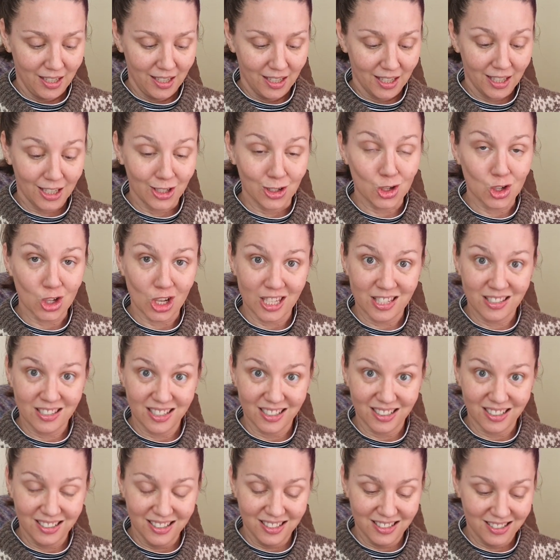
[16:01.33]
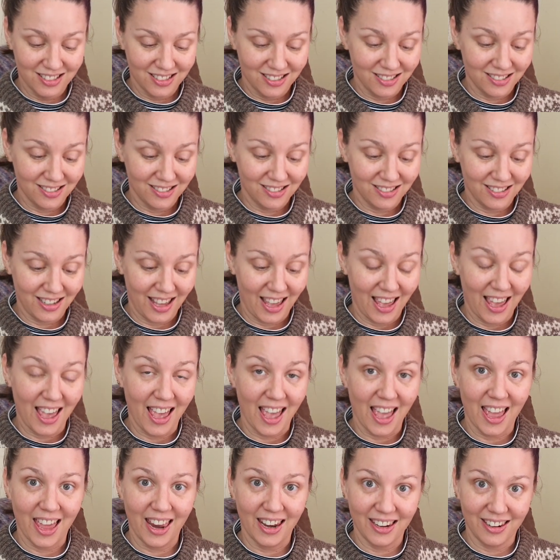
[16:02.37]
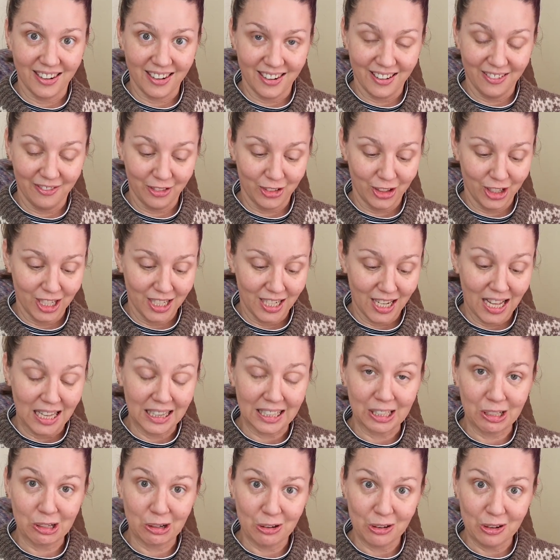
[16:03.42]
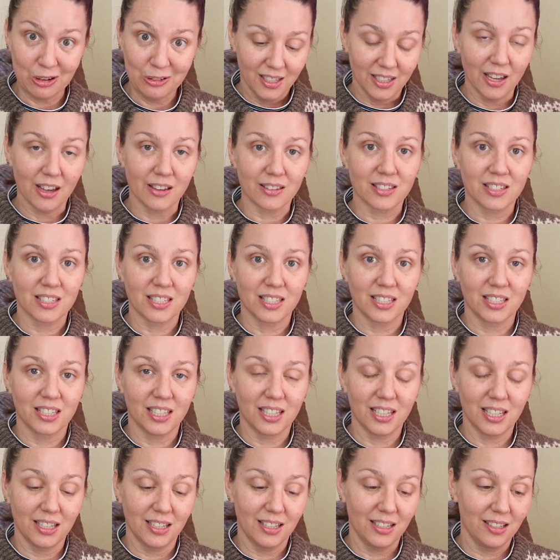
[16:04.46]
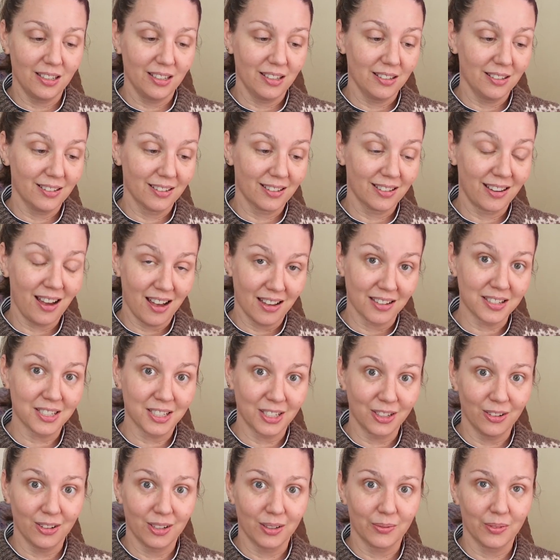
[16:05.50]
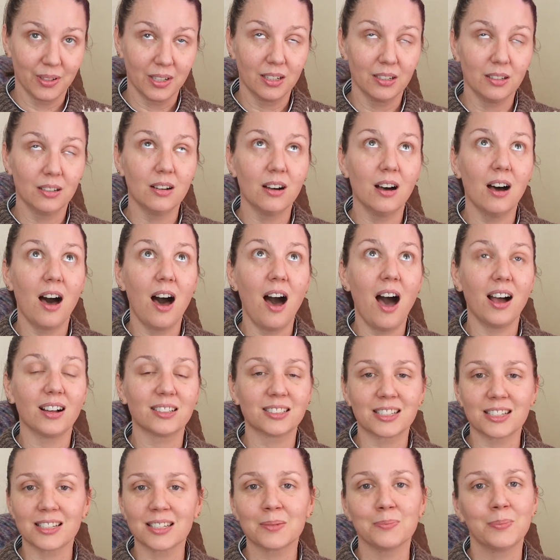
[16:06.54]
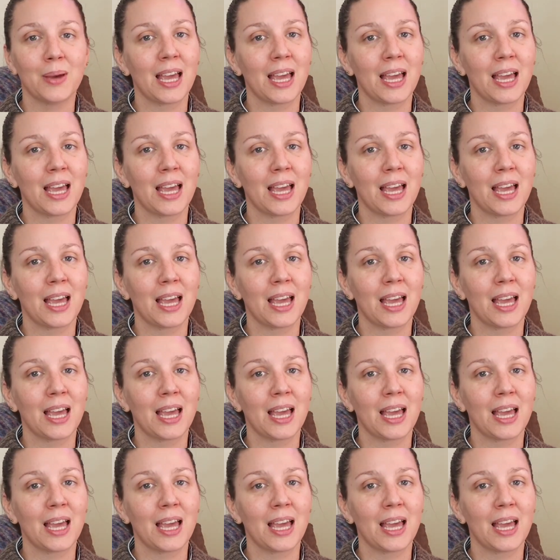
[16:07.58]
congested and I've got a gnarly cough. Yeah, I was sitting here casting on and went, oh, just